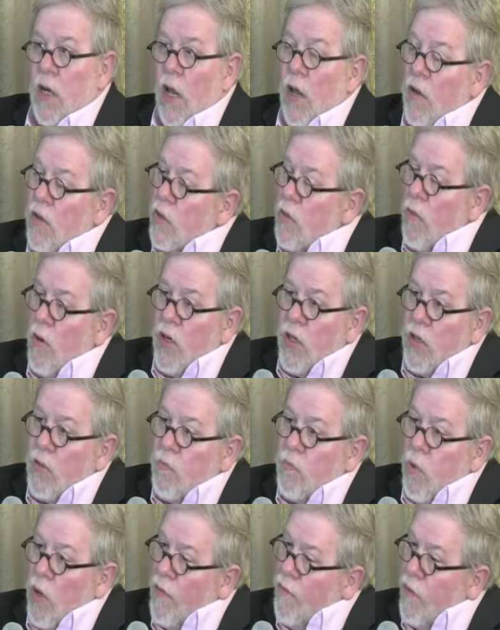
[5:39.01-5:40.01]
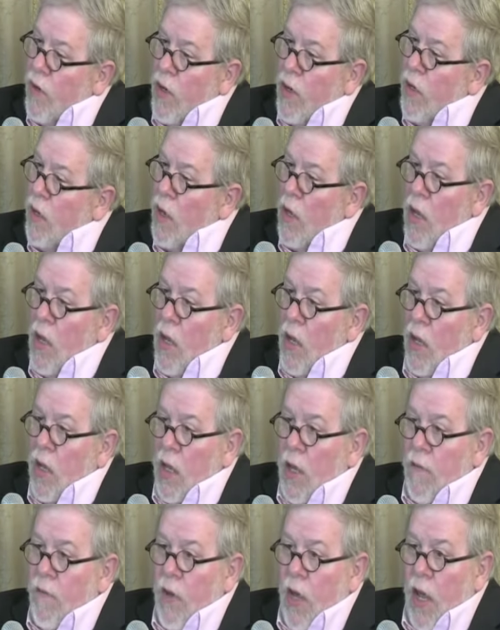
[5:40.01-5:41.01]
And I also want to just briefly
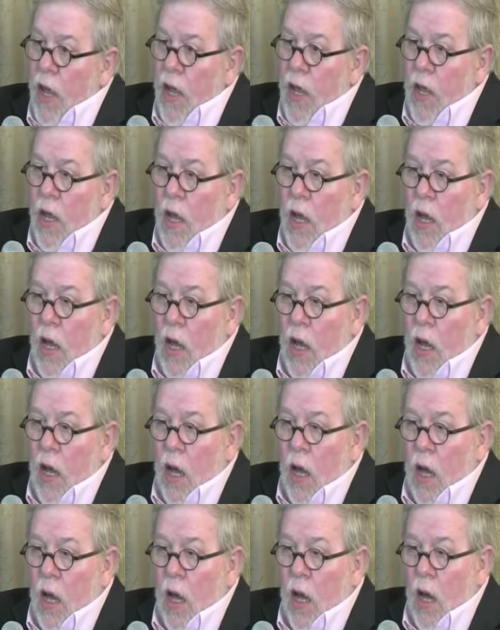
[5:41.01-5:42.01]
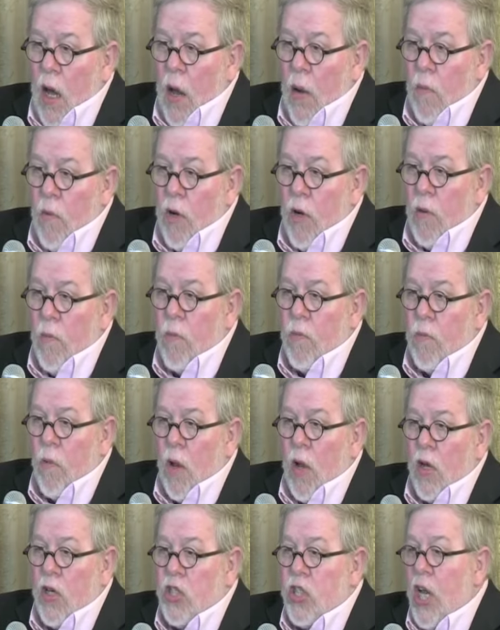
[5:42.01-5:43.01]
give a real
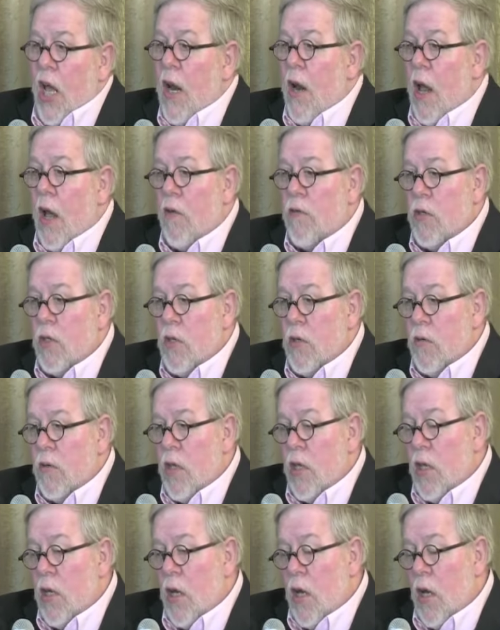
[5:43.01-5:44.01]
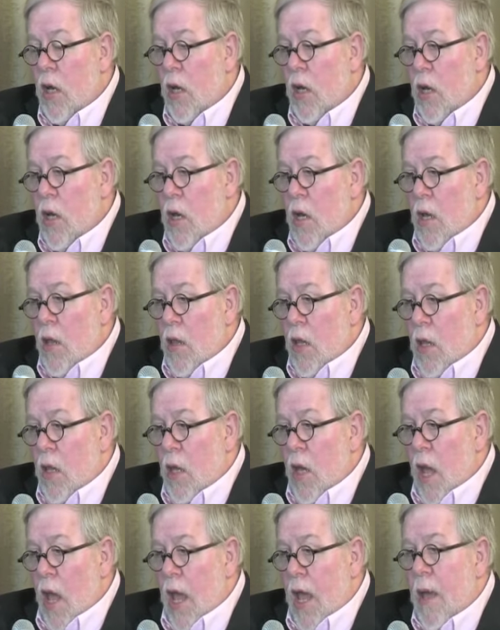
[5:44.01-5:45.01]
shout out to the
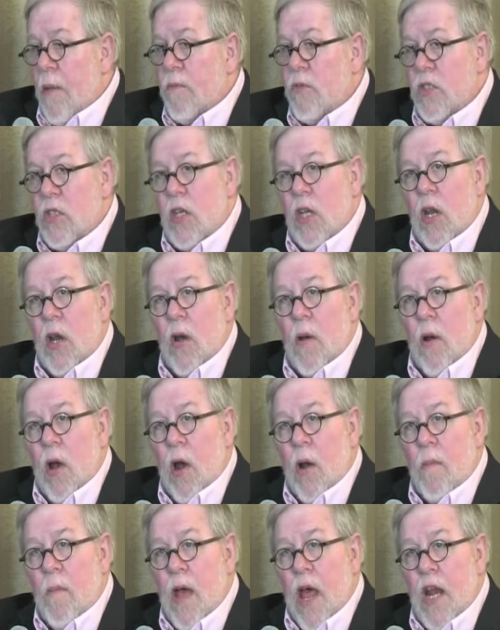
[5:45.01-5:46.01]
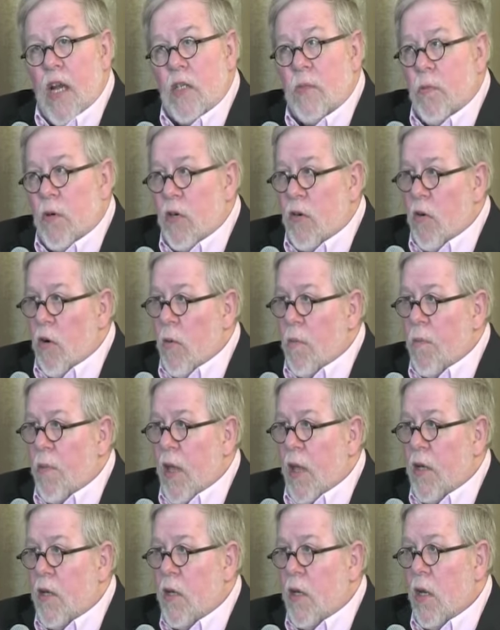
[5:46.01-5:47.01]
AMC, our management group,
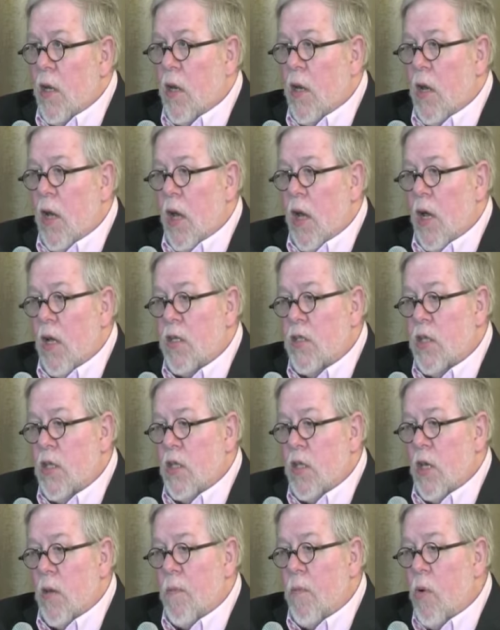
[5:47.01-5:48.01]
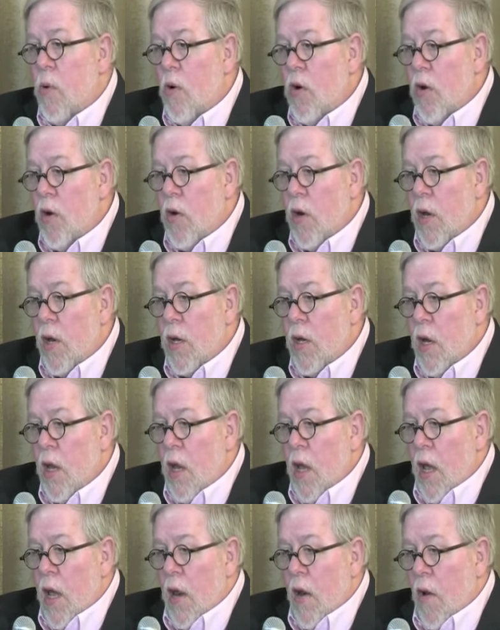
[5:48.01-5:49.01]
that Cynthia Porter and
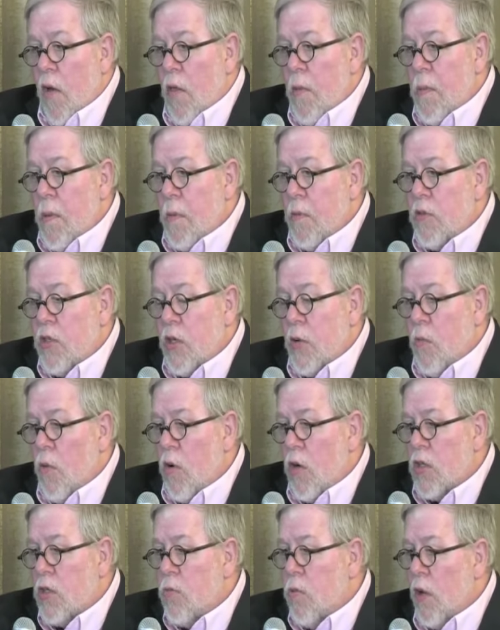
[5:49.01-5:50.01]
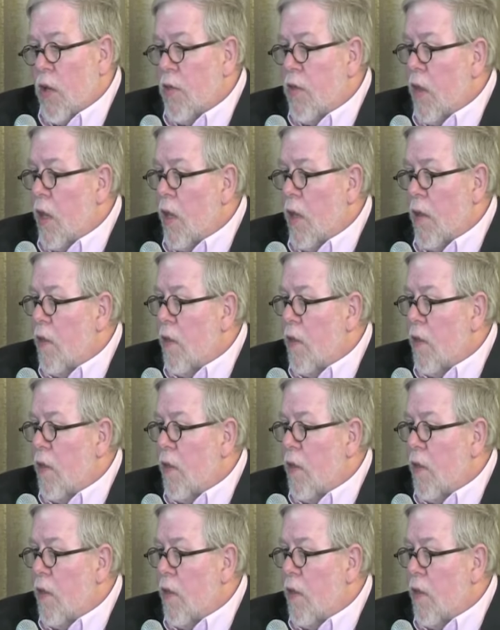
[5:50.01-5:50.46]
all the people she works with.